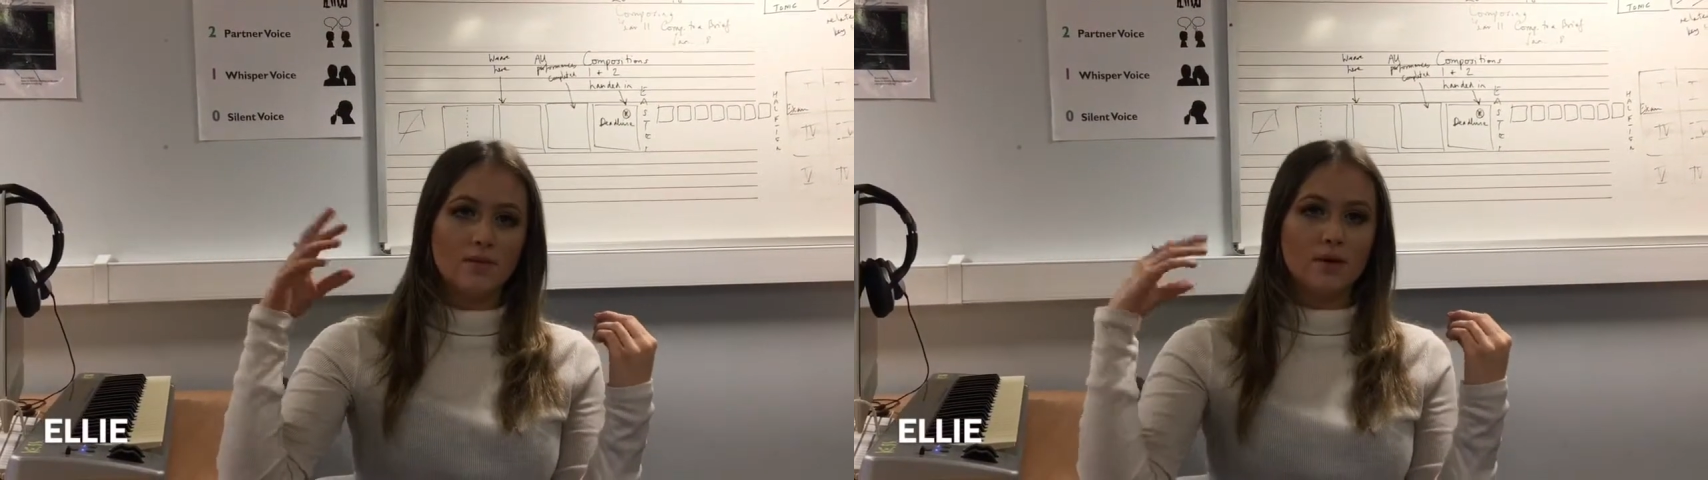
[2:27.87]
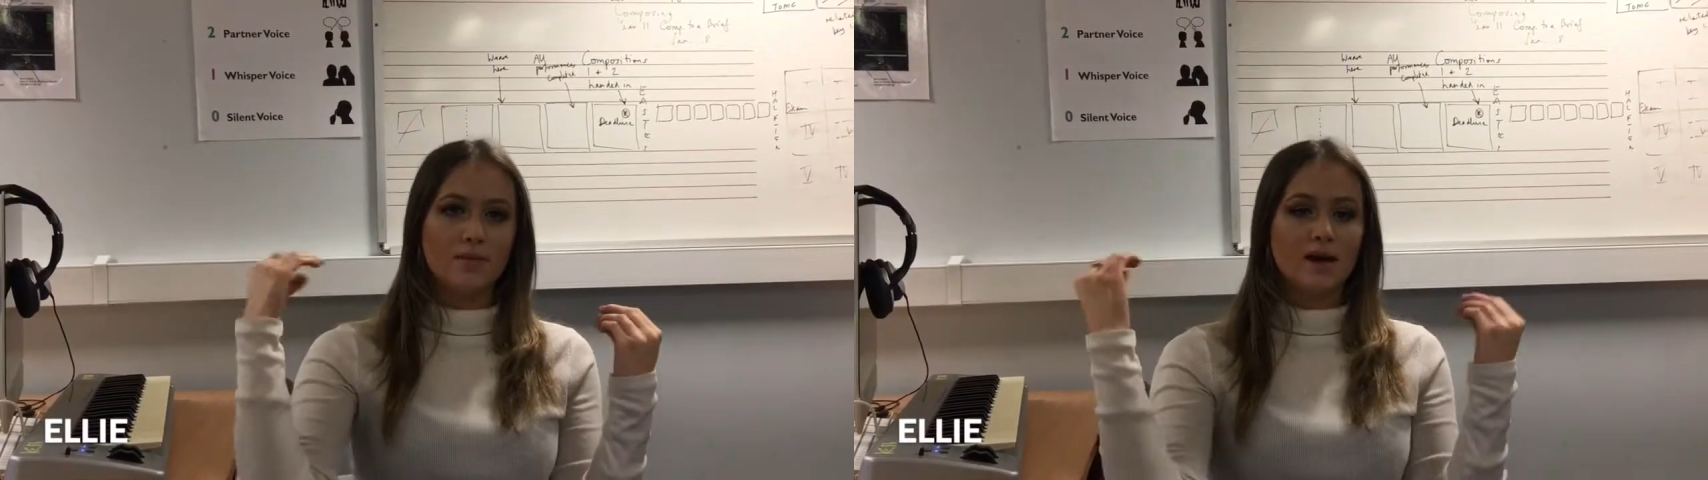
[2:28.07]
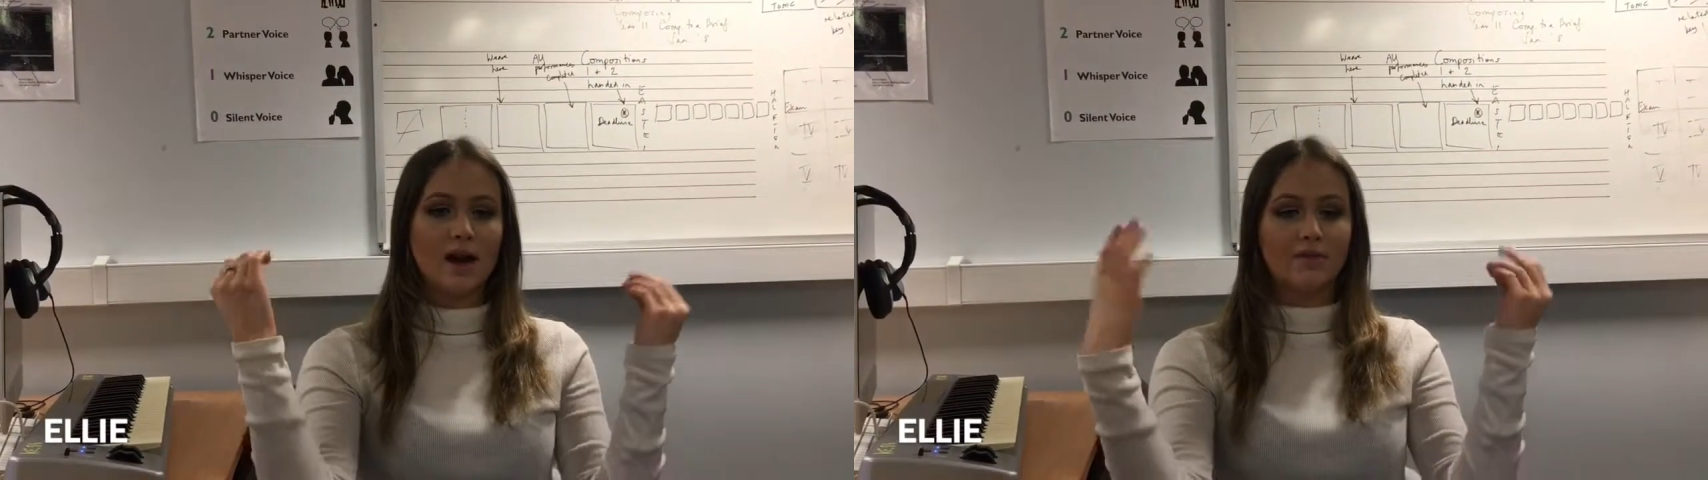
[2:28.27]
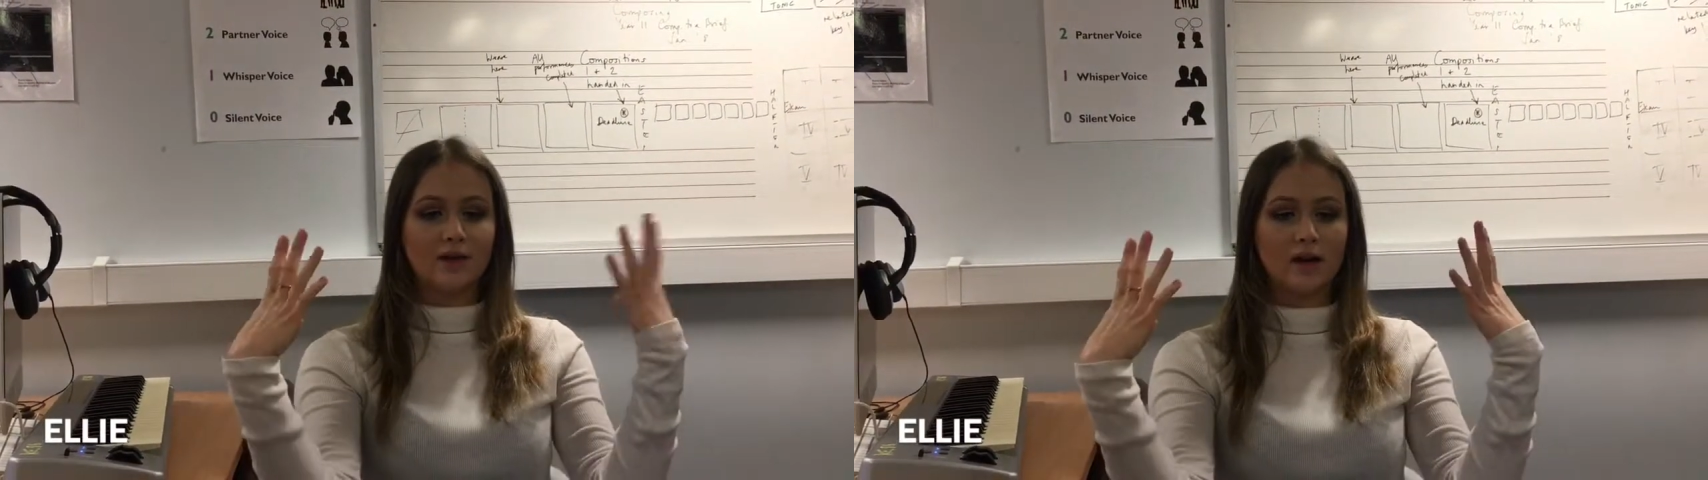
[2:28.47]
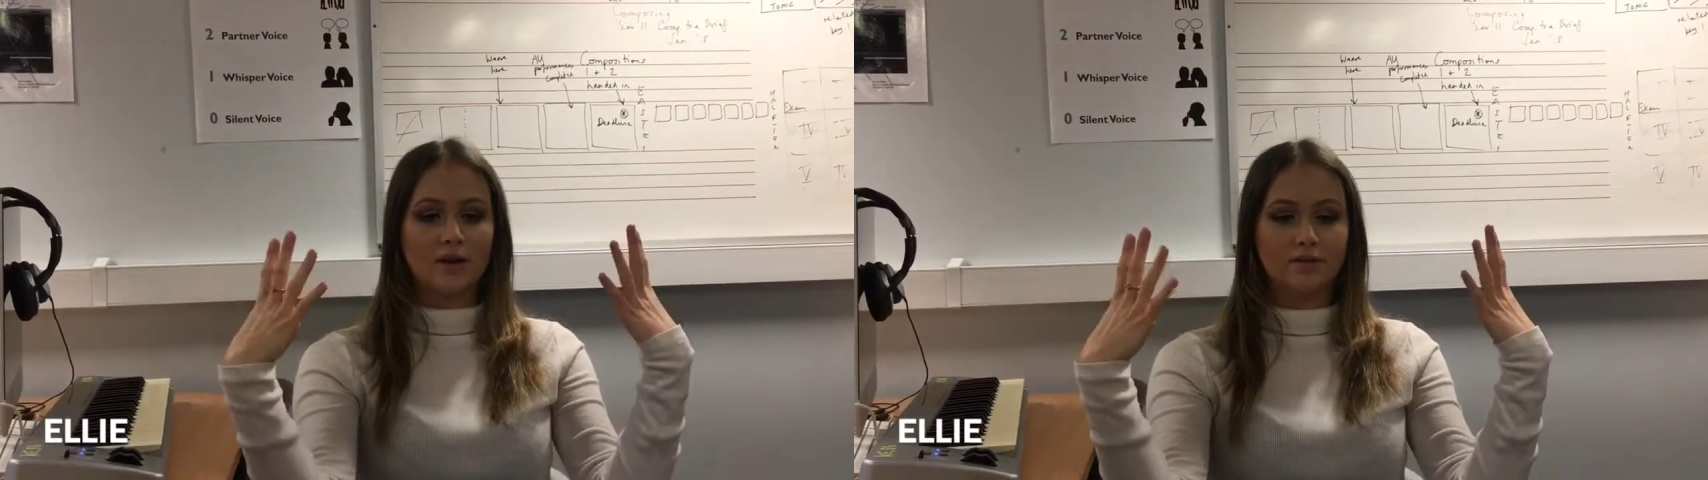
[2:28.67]
maybe have
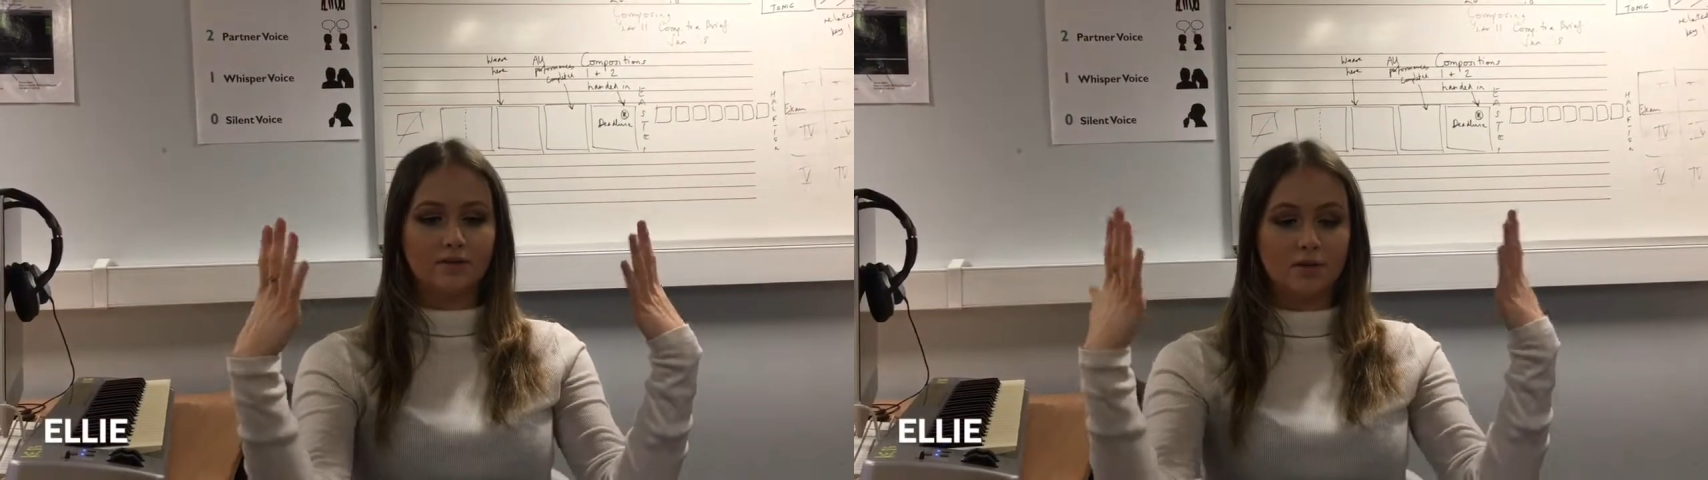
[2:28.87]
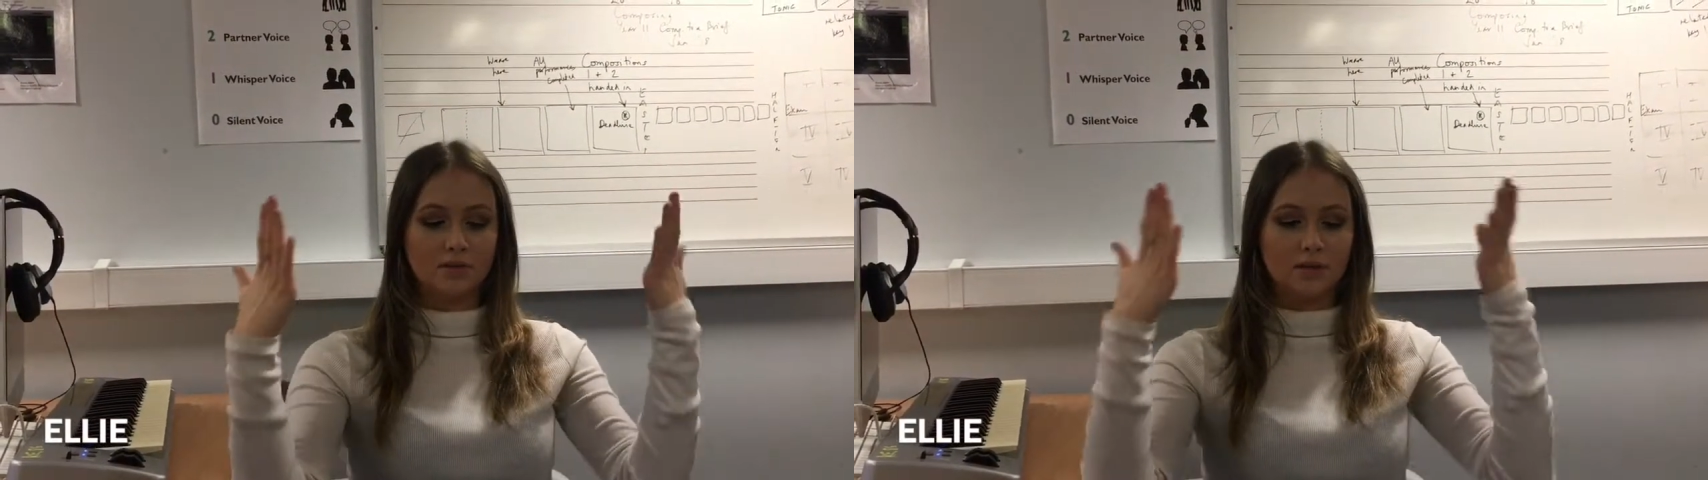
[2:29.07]
it kind of zoom